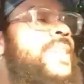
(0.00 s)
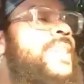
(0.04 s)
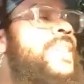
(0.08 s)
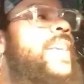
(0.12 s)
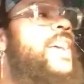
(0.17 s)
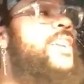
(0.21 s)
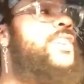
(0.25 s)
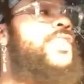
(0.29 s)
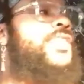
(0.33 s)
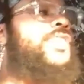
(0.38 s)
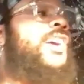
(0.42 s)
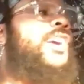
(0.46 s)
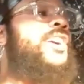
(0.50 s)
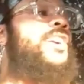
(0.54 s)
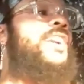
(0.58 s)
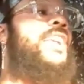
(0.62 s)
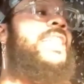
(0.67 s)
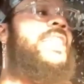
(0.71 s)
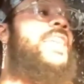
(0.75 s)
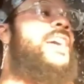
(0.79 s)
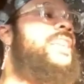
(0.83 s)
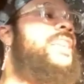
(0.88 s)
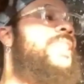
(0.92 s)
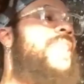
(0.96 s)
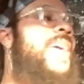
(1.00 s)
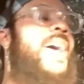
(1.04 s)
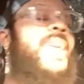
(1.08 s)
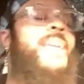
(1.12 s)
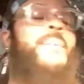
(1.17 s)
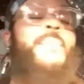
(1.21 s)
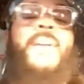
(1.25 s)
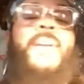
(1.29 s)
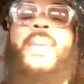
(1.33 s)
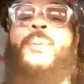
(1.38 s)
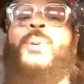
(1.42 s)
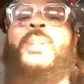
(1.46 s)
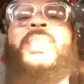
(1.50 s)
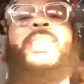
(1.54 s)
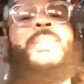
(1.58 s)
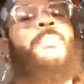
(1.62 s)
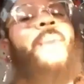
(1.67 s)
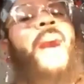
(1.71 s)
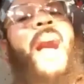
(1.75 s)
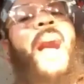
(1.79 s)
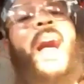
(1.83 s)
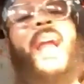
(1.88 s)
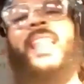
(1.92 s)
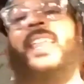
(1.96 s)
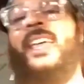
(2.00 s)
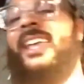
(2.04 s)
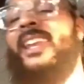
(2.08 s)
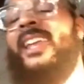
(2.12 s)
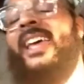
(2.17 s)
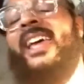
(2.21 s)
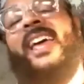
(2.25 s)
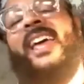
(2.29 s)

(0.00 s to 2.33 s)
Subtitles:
I just turned to look at him, and he was smiling.